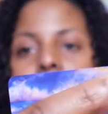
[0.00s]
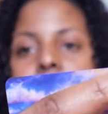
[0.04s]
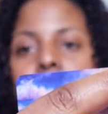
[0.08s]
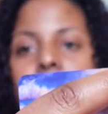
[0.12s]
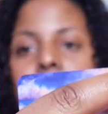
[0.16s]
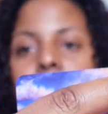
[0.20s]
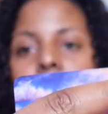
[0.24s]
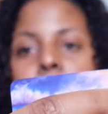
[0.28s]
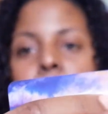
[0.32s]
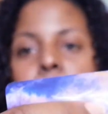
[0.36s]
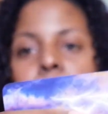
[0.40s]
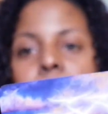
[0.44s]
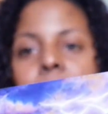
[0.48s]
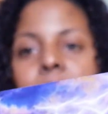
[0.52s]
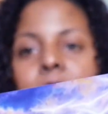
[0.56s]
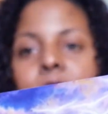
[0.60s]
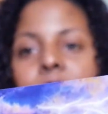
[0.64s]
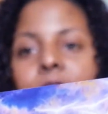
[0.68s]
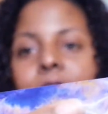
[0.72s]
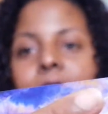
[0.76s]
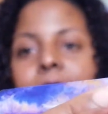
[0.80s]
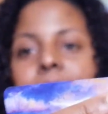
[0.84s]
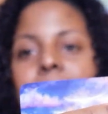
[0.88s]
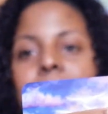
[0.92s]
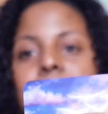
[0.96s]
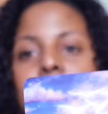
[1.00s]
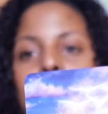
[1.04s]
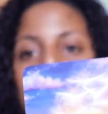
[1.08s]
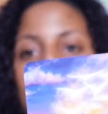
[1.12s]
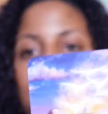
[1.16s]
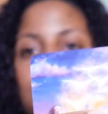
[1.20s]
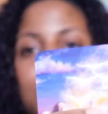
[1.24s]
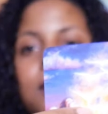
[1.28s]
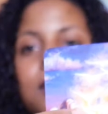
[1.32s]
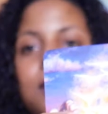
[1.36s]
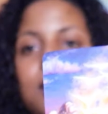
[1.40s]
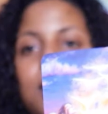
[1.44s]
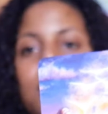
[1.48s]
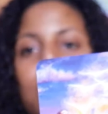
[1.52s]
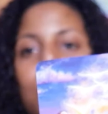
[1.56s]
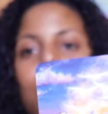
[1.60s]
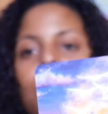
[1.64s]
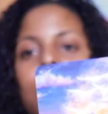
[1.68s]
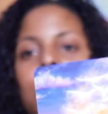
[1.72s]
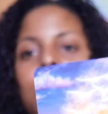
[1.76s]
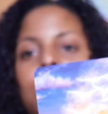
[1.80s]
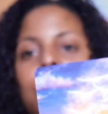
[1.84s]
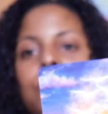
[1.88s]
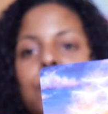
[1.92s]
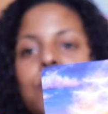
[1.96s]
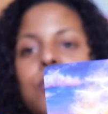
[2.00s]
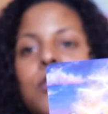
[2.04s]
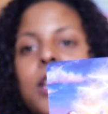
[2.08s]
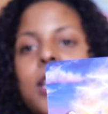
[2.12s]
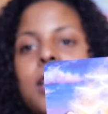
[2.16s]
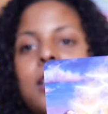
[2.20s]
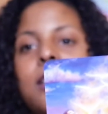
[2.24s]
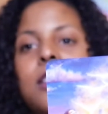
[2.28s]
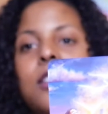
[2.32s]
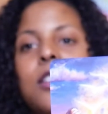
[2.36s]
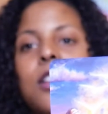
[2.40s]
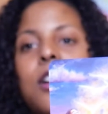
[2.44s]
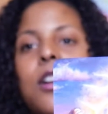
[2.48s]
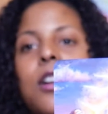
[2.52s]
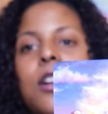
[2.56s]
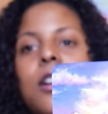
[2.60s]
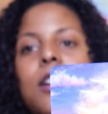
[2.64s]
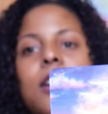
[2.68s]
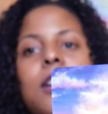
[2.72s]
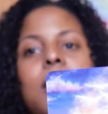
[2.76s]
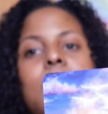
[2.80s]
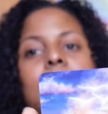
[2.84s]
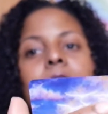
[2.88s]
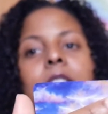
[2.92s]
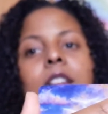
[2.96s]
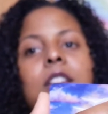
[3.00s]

This is communication because these are birds, and going straight into the heart.